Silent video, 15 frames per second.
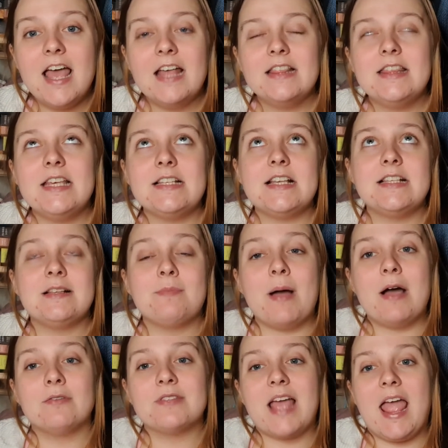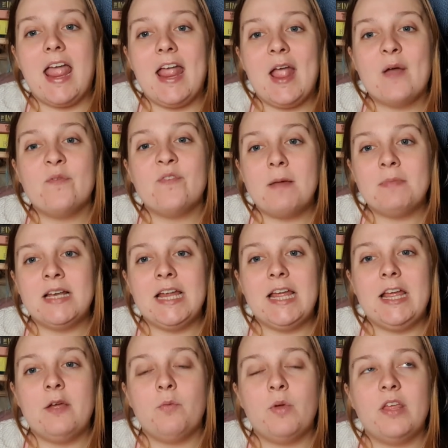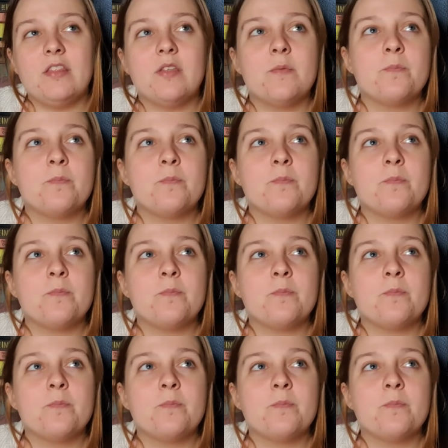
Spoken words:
This is about a family with,